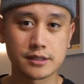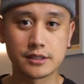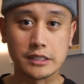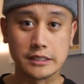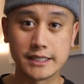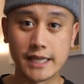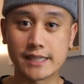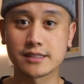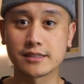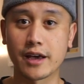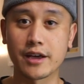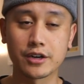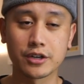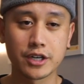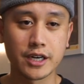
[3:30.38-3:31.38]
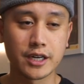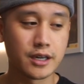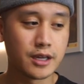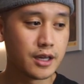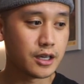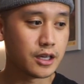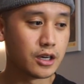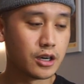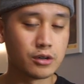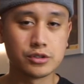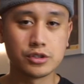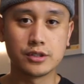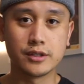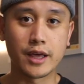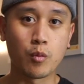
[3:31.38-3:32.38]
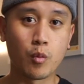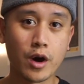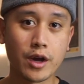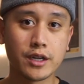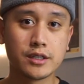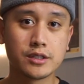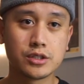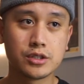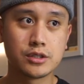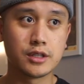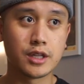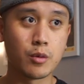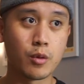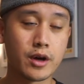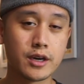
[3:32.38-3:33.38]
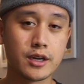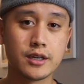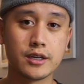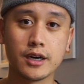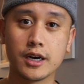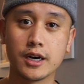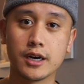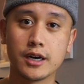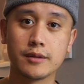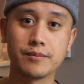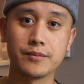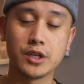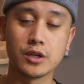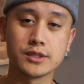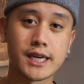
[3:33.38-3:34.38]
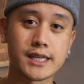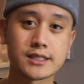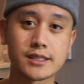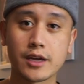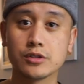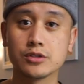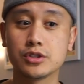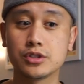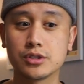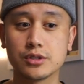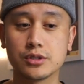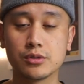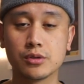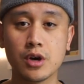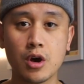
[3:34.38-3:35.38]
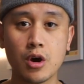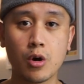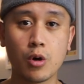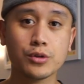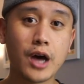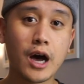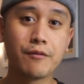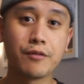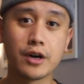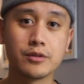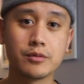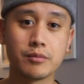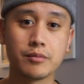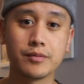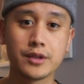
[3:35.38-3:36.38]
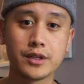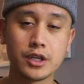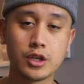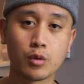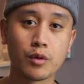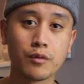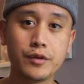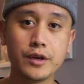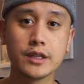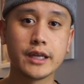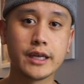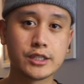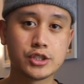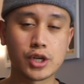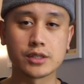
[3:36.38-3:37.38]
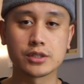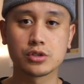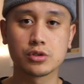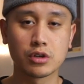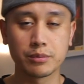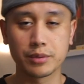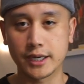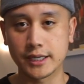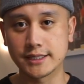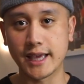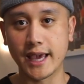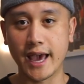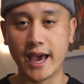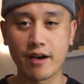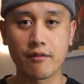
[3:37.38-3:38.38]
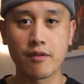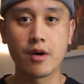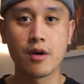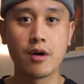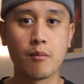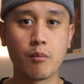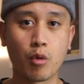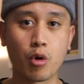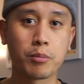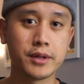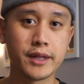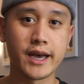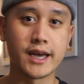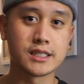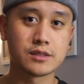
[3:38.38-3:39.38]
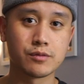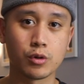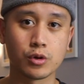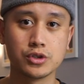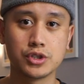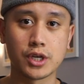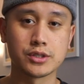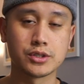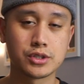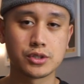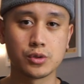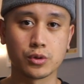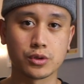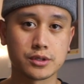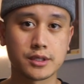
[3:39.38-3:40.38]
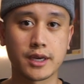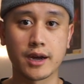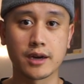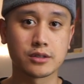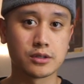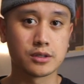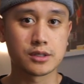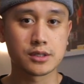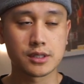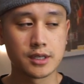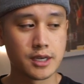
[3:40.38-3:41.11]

Zack Snyder cut. You know, they wanted Zack Snyder to hold off on, you know, revealing John Stewart, because they have more plans for John Stewart characters